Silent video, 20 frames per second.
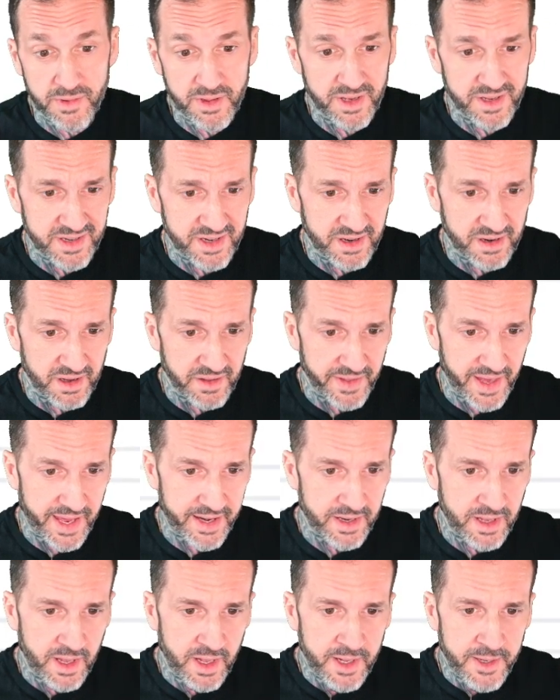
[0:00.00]
I did all
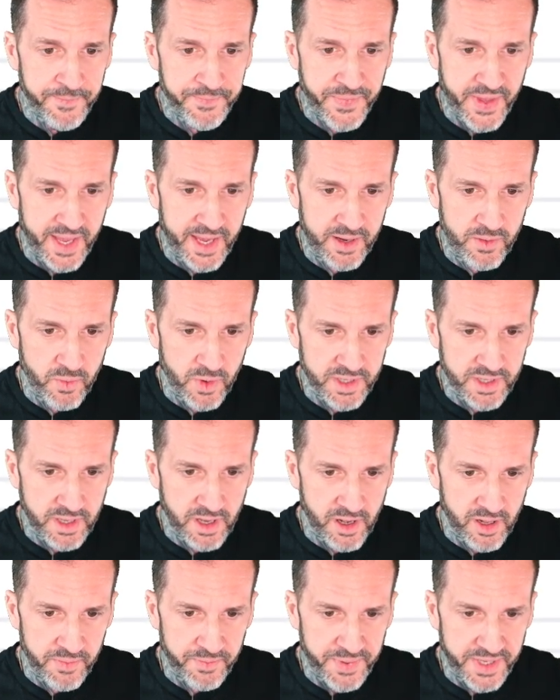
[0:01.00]
that. And one
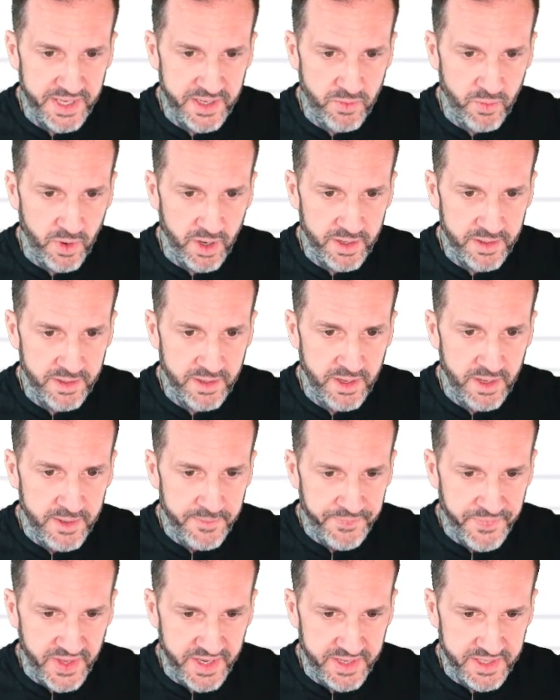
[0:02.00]
called P1
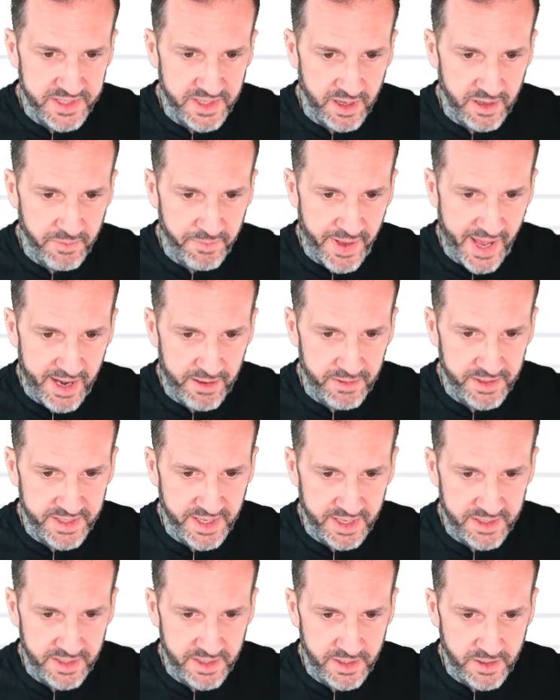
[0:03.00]
that is on parent
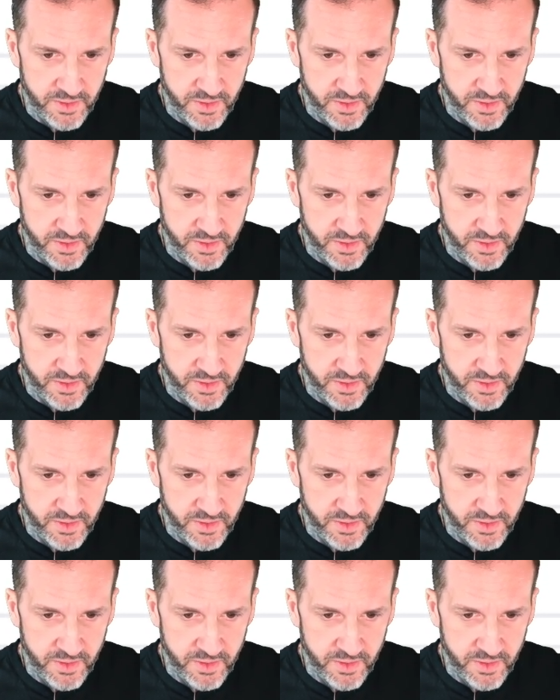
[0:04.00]
ID,